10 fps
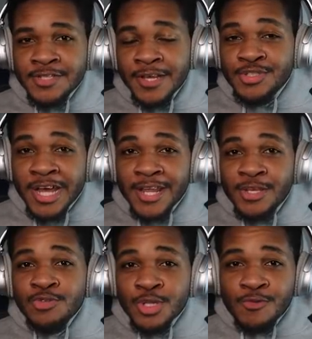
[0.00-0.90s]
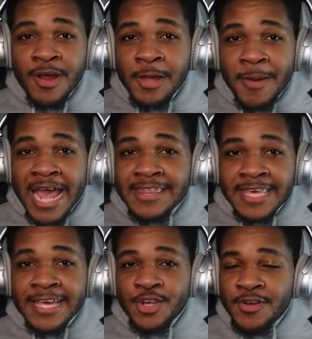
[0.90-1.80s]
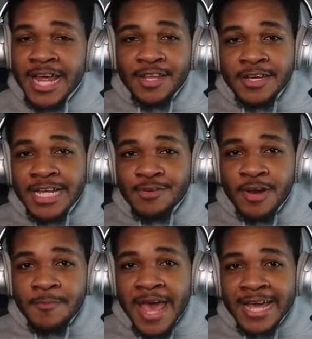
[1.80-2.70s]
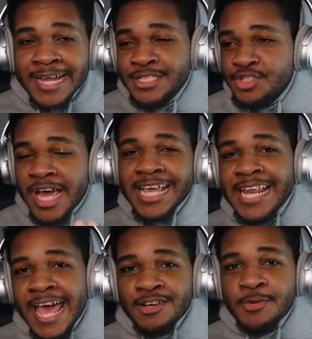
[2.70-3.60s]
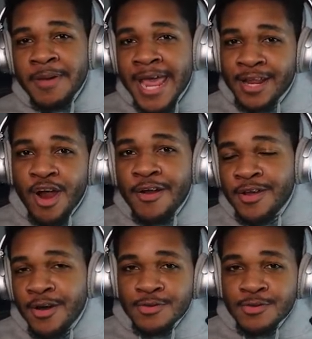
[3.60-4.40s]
So they'll try to user the running back thinking you're not looking at the running back and just try to get an extra man guarding all